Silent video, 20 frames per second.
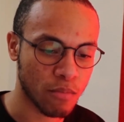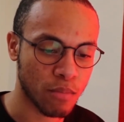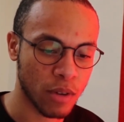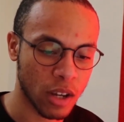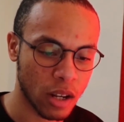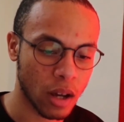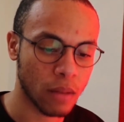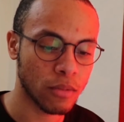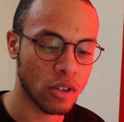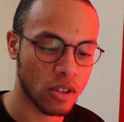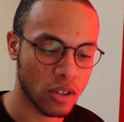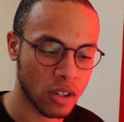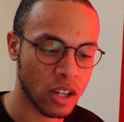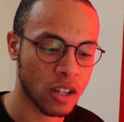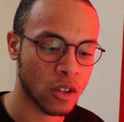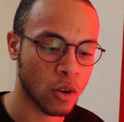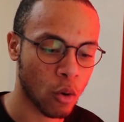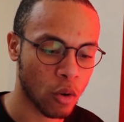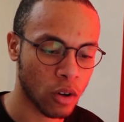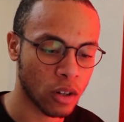PwC
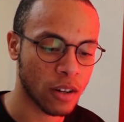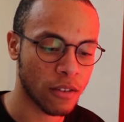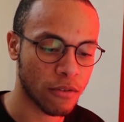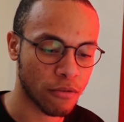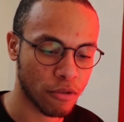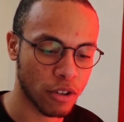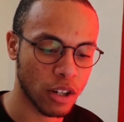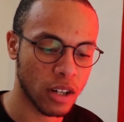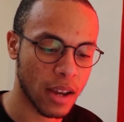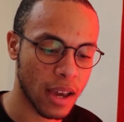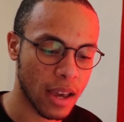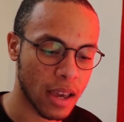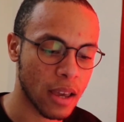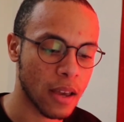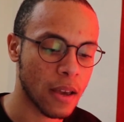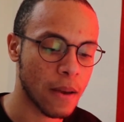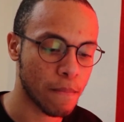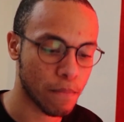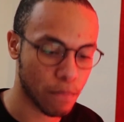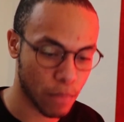is holding a
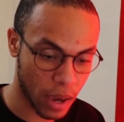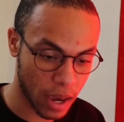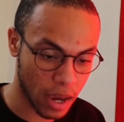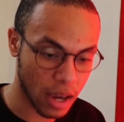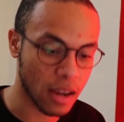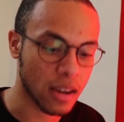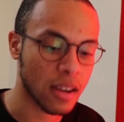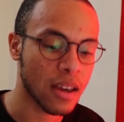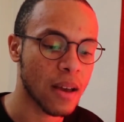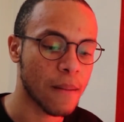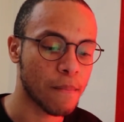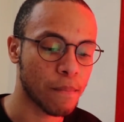3-day paid